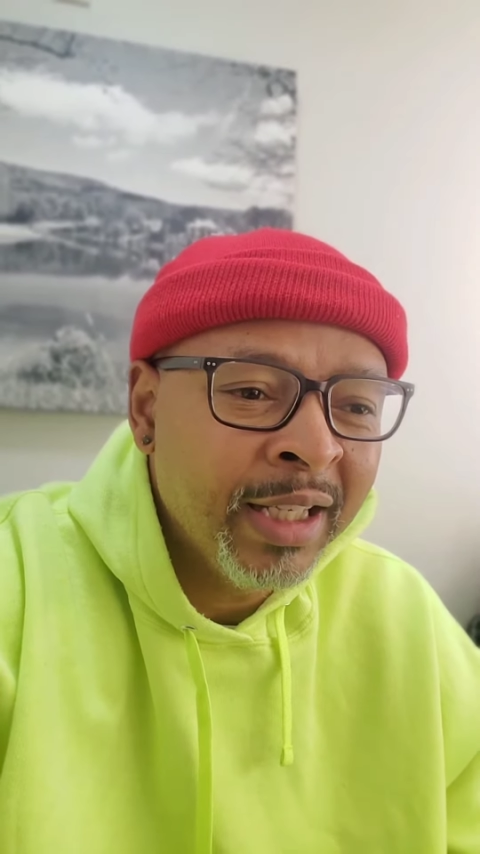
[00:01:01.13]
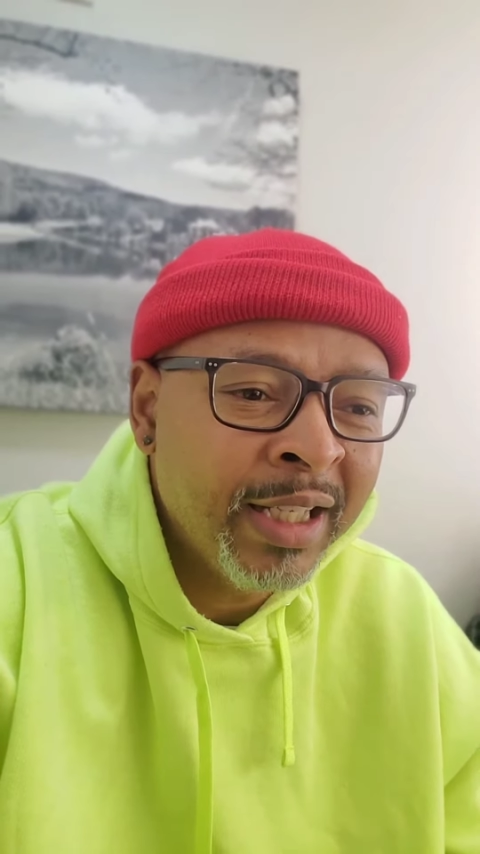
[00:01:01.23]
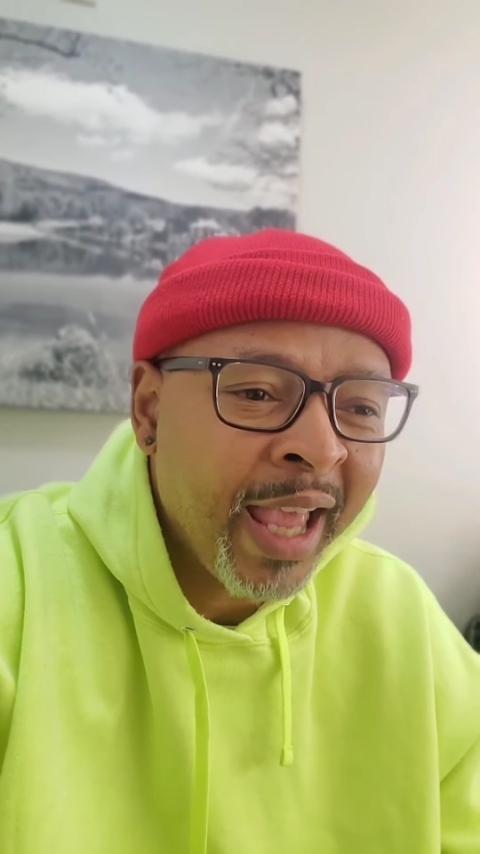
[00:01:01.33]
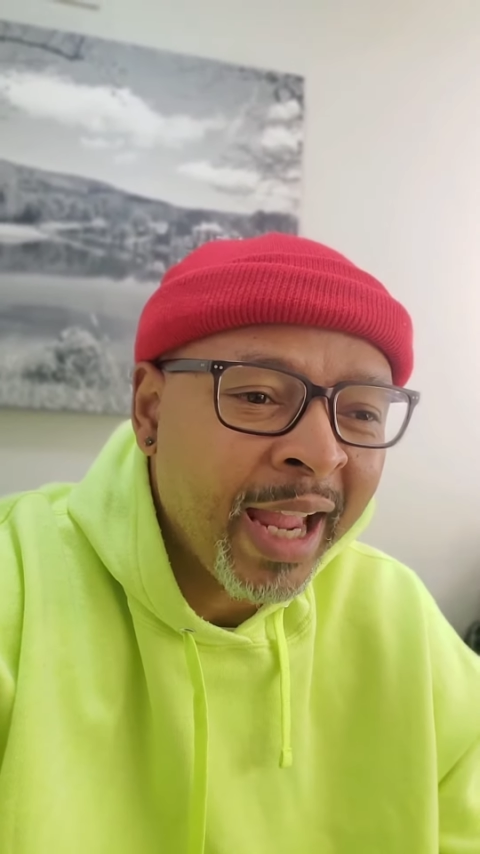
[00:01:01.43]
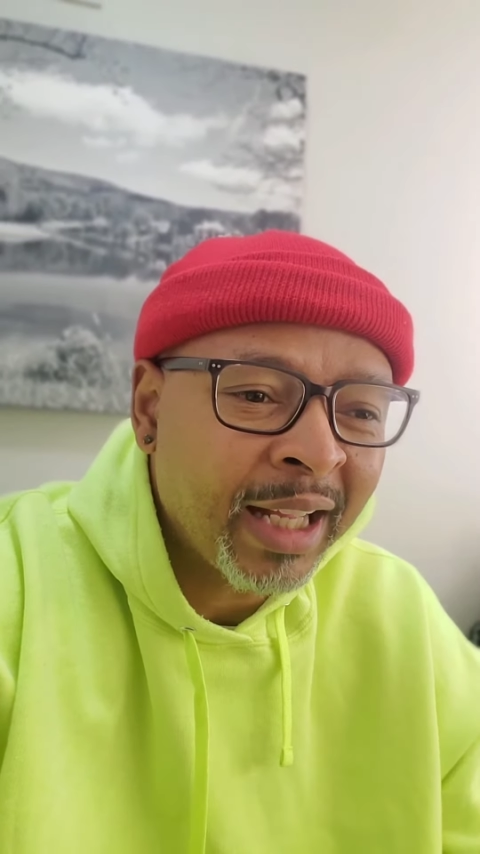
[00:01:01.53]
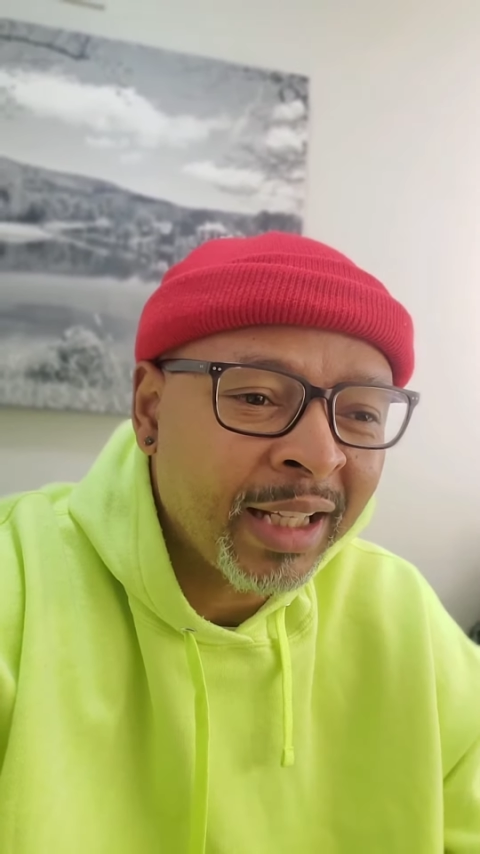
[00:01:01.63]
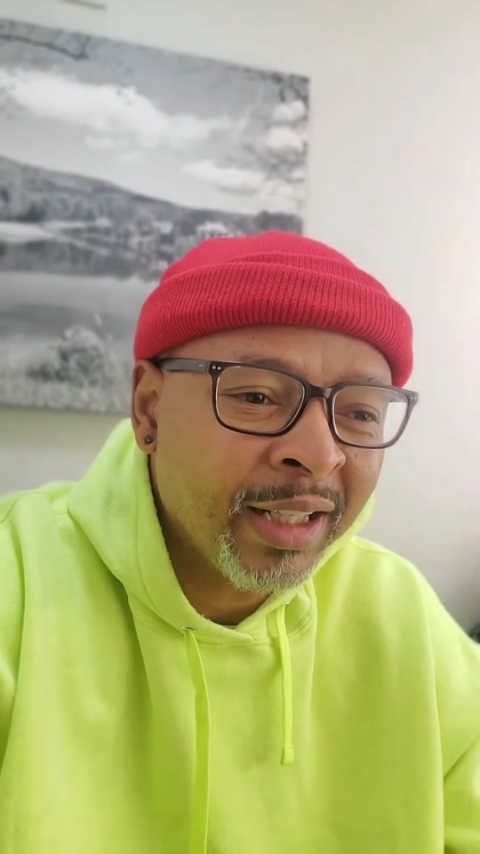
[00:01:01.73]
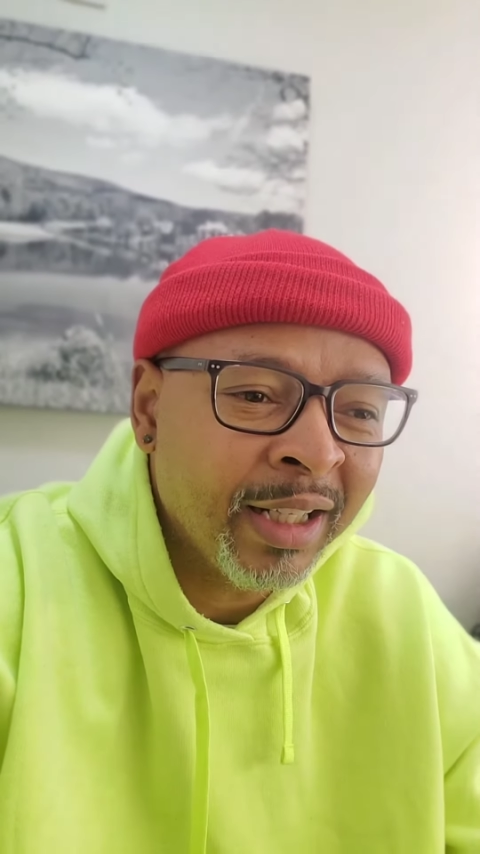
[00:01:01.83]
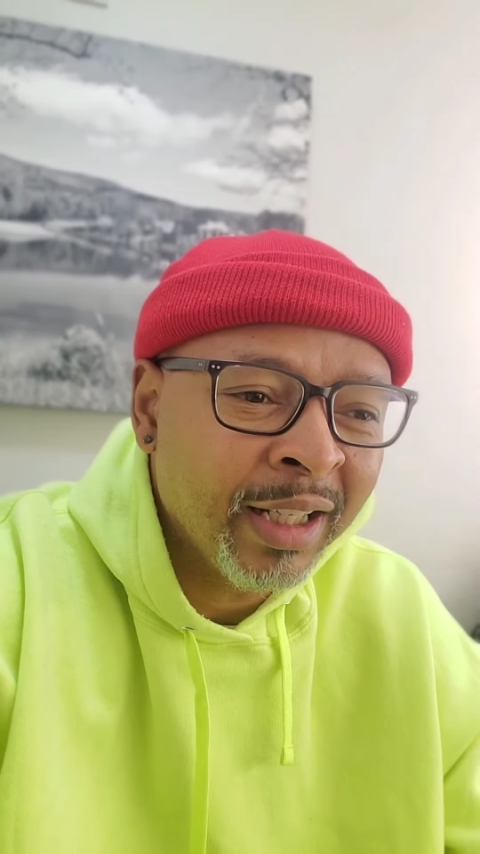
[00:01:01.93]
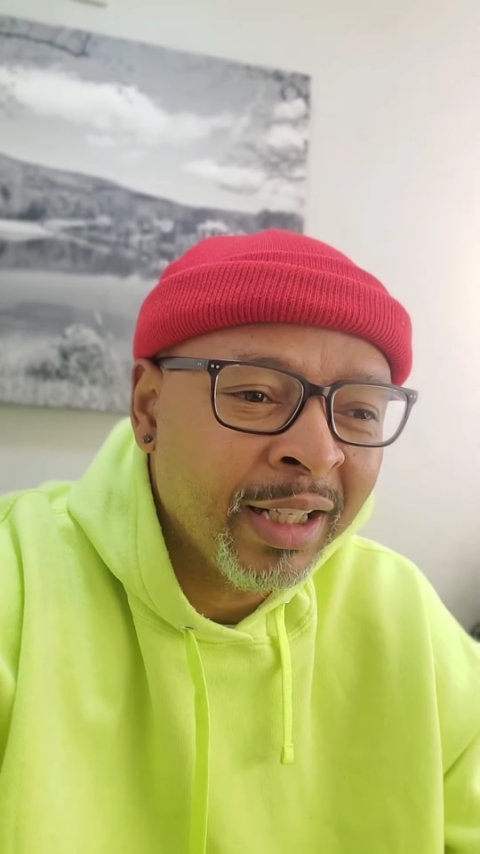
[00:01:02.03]
take
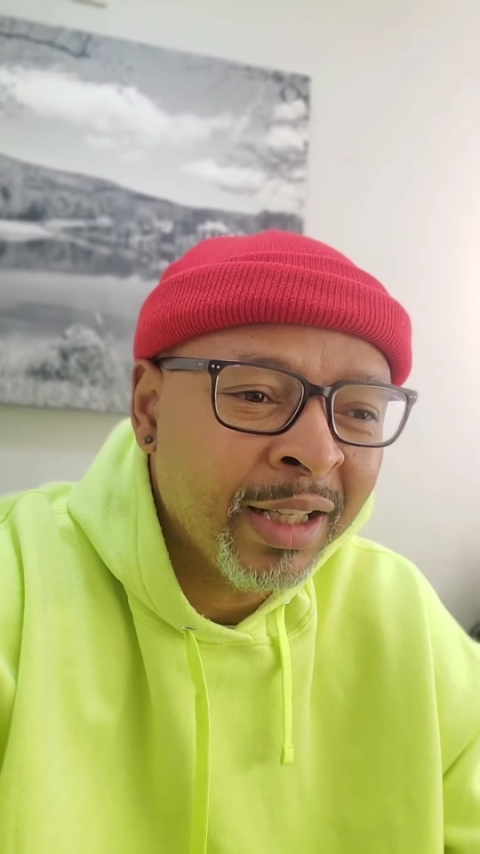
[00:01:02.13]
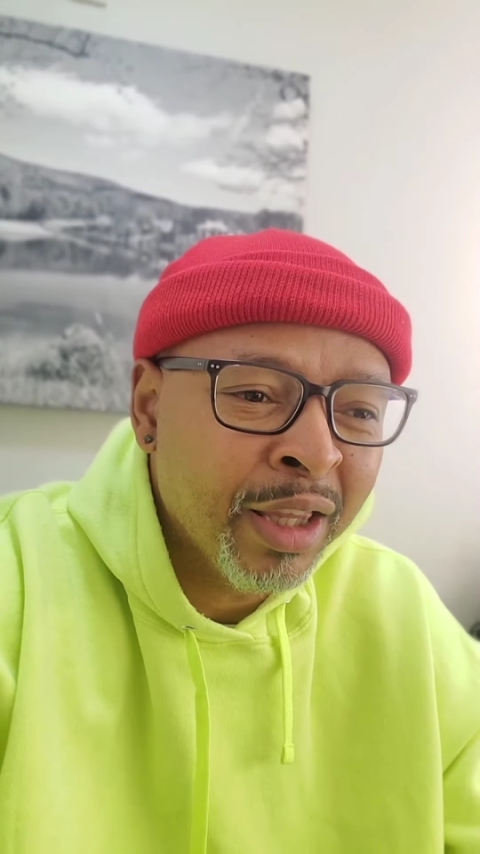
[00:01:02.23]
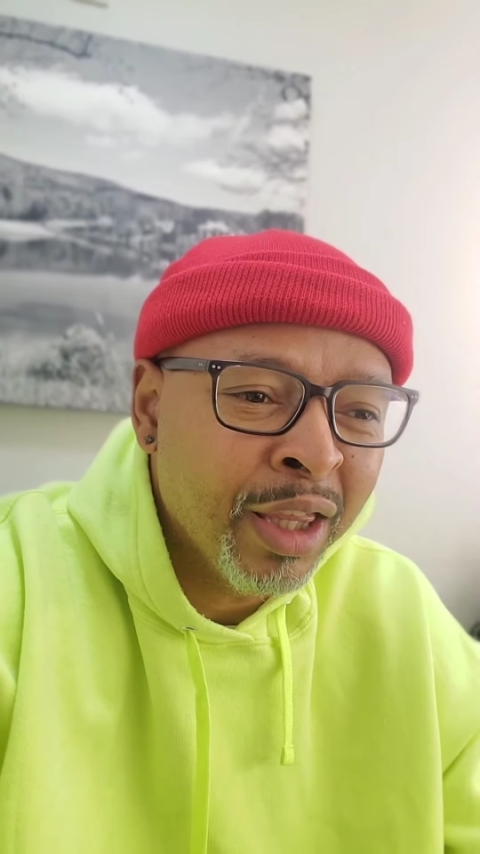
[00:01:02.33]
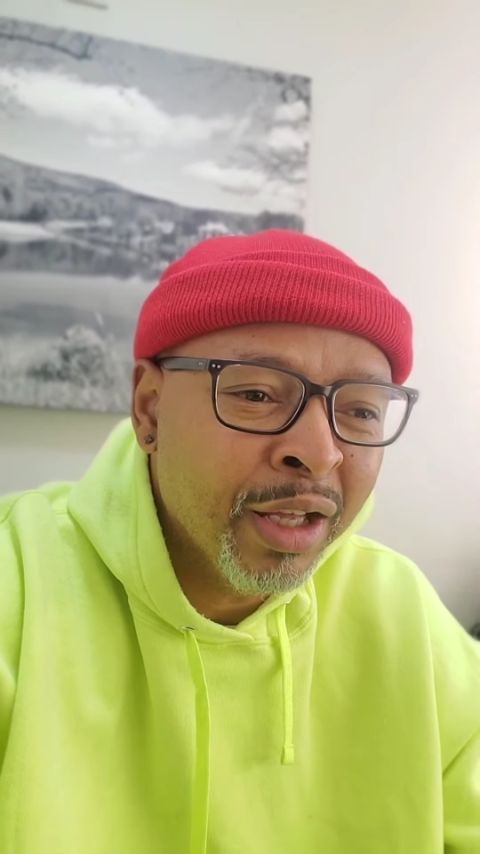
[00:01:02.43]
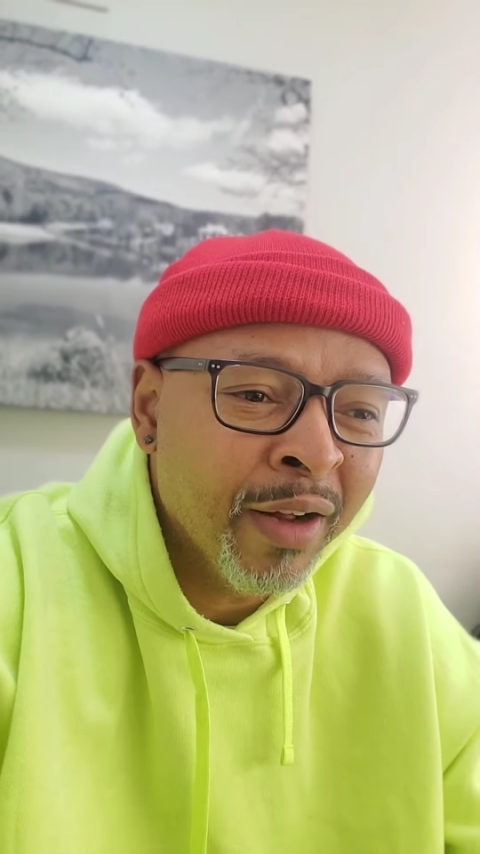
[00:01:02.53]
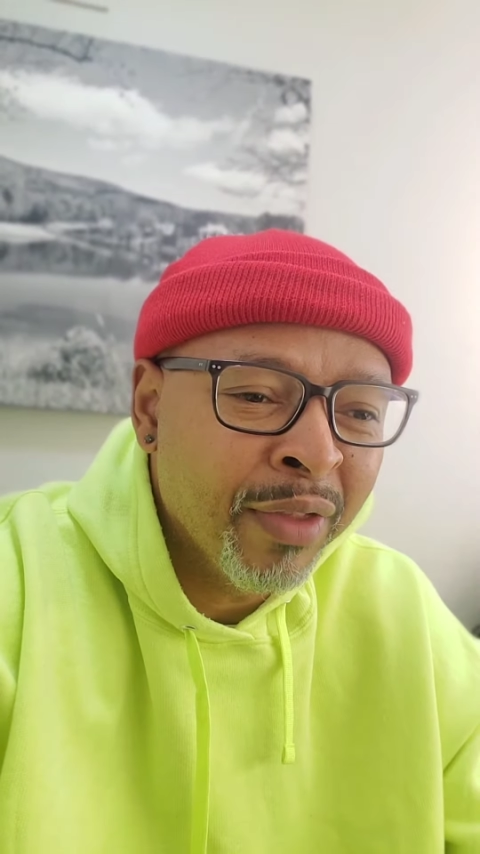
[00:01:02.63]
the,